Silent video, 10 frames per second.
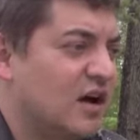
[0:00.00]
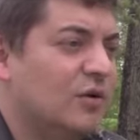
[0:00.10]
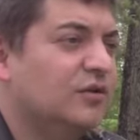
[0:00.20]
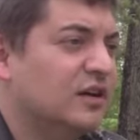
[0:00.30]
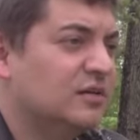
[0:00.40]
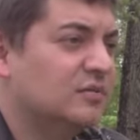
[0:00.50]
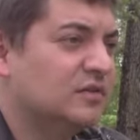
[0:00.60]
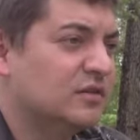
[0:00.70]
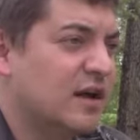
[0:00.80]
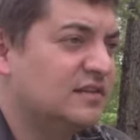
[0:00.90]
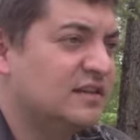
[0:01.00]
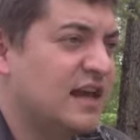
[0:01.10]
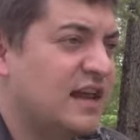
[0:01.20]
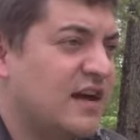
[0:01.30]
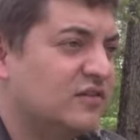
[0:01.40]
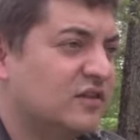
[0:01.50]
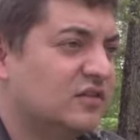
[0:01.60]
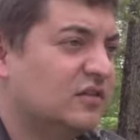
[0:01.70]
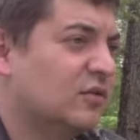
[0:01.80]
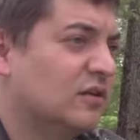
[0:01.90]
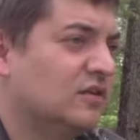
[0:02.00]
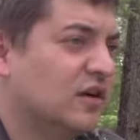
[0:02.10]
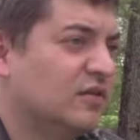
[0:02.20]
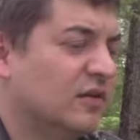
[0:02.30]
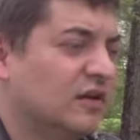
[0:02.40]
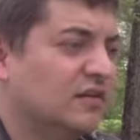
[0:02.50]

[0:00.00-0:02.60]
hold them, to resonate after the story's over.